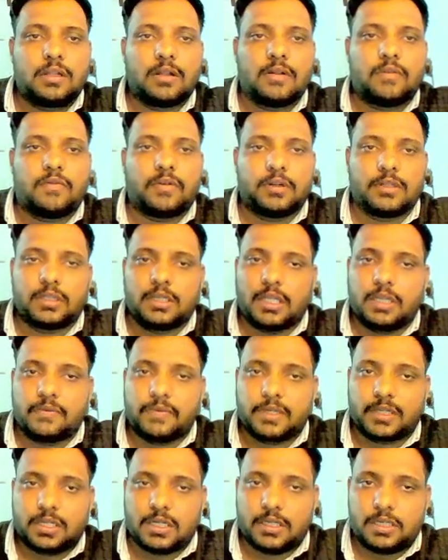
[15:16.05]
for the
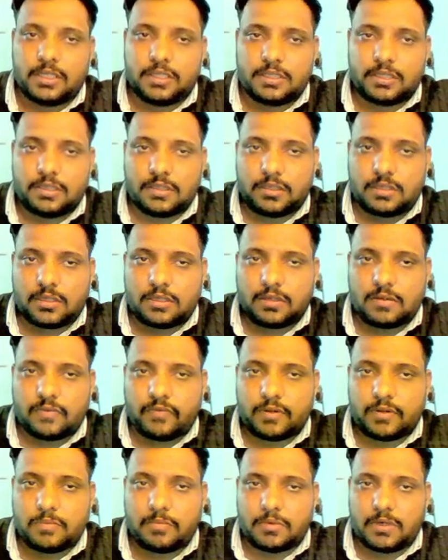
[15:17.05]
given conditions,
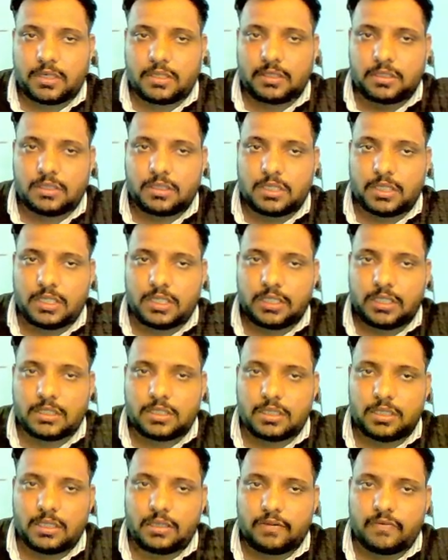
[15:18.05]

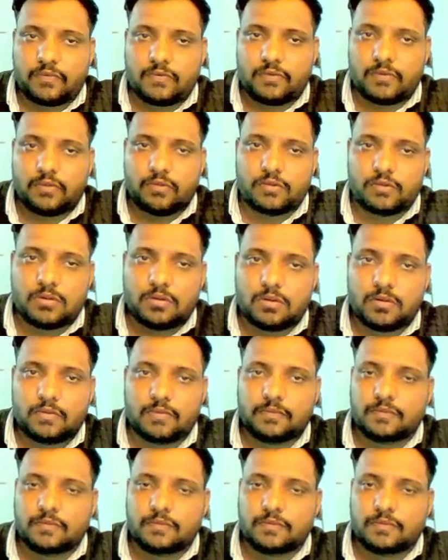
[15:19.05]
1.334.